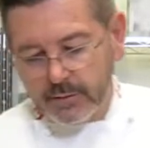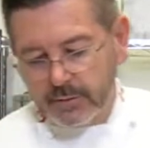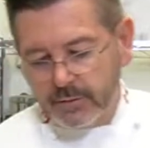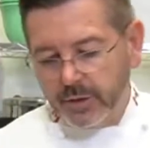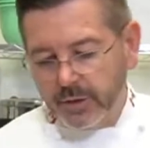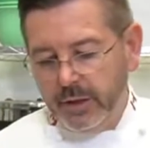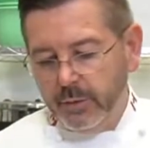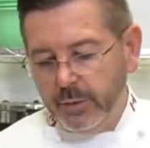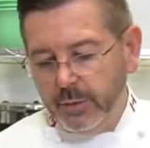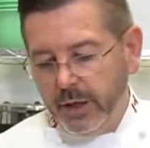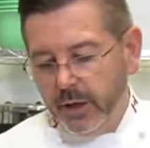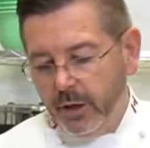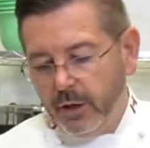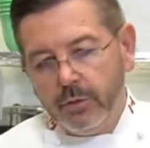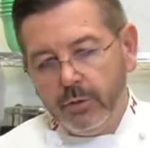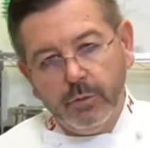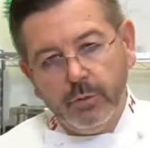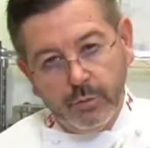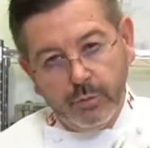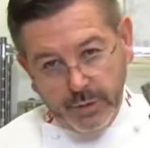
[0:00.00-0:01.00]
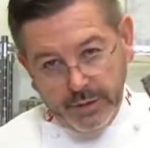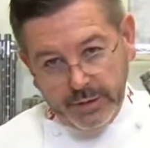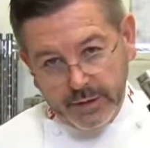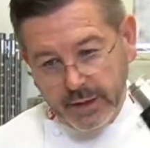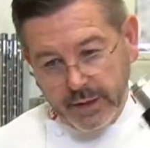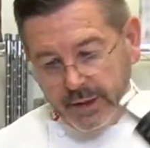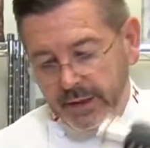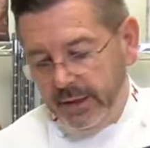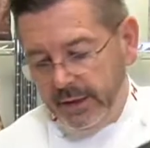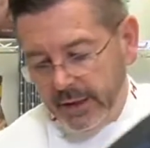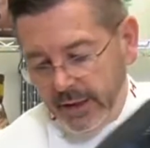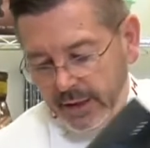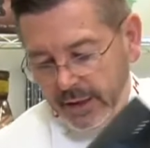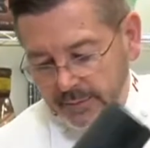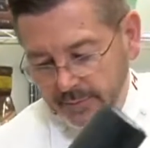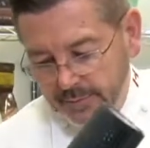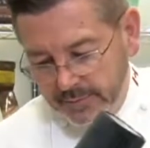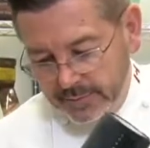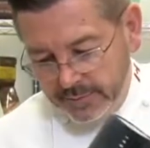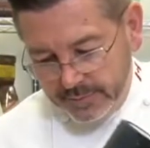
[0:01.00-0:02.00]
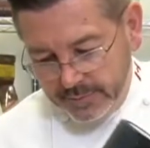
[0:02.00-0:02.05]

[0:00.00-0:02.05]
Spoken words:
So here we go with the heating gun.